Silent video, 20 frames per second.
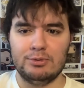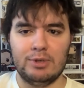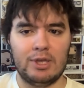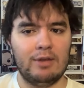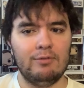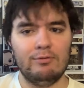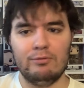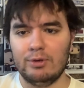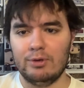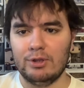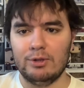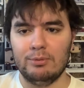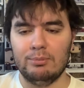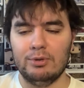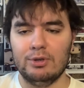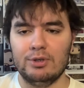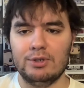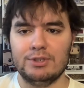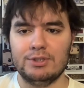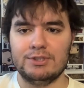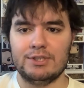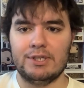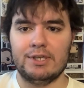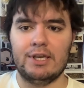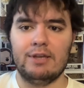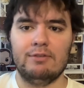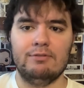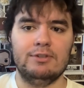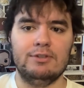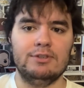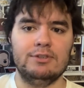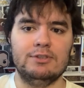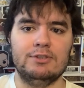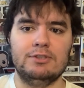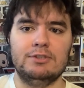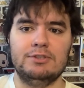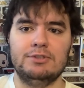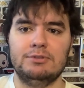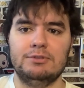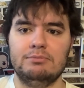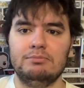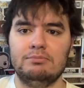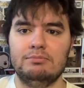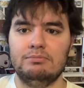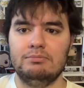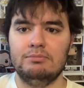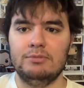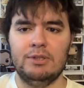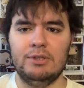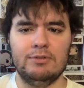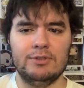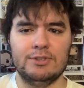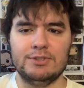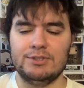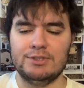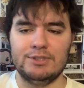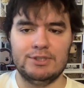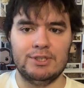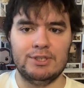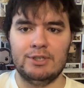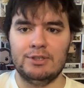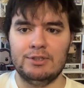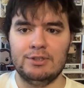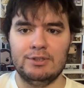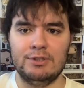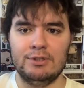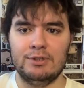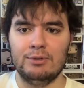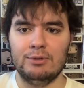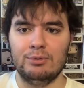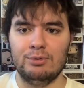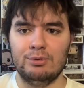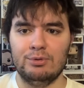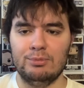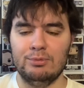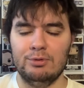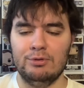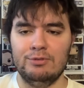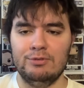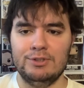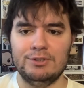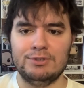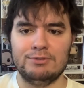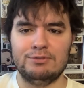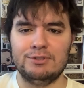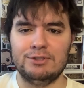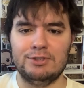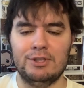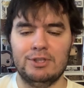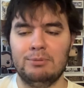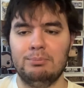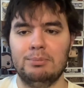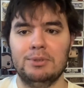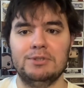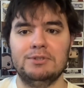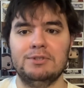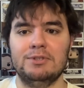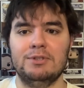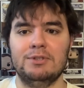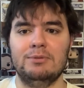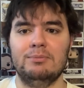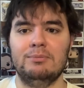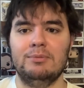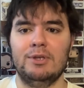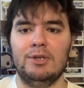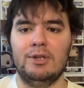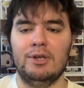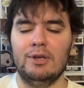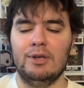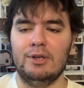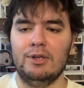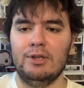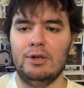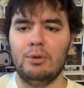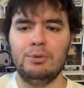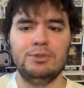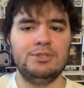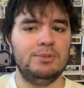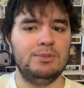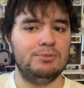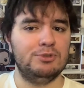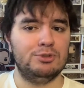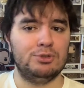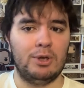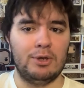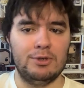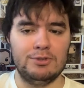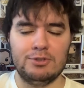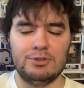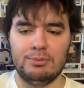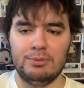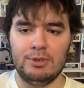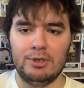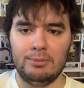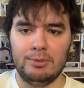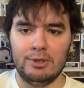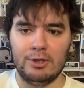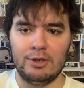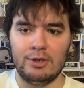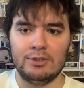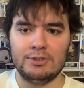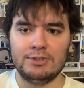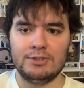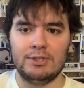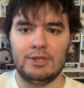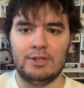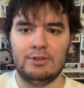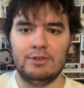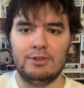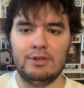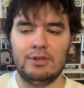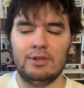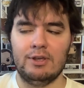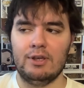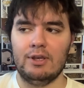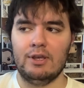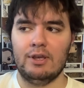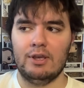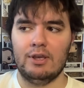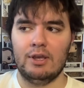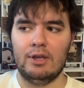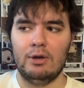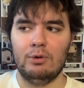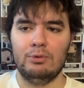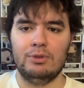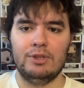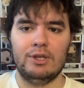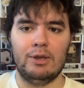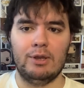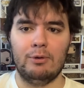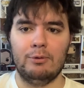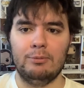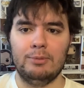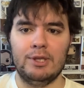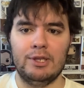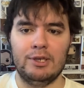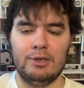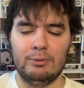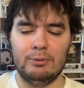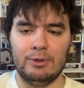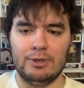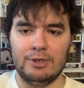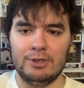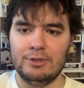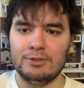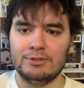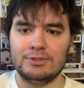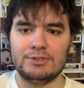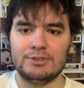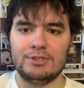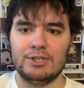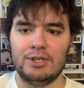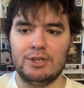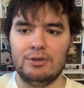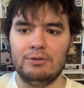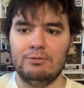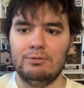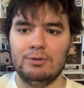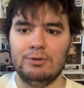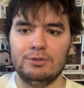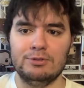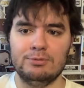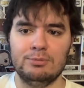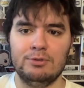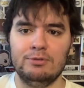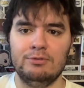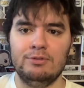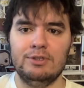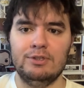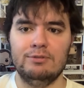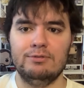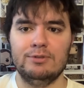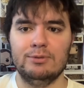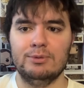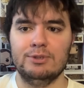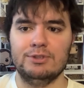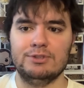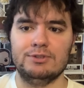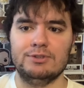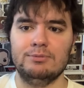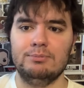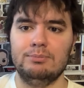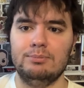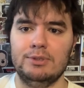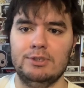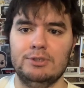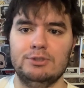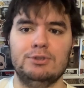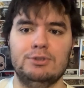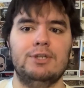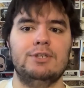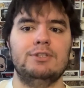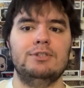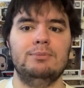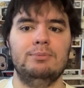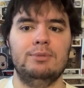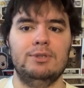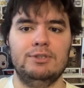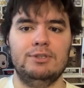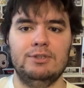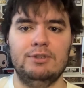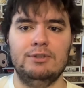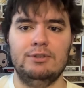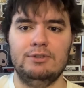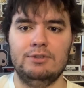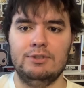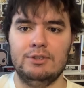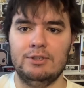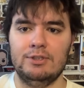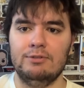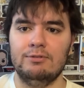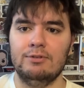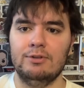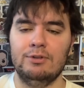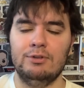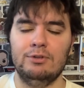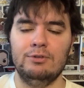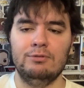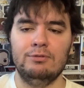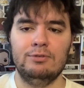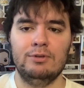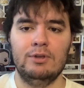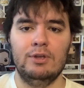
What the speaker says: I haven't read the books. I haven't even seen any of the older movies. I've seen bits of them, and it always seems strange to me, to be honest. And I think I don't think I would be anywhere near as excited for this movie if it wasn't being directed by Denis Villeneuve.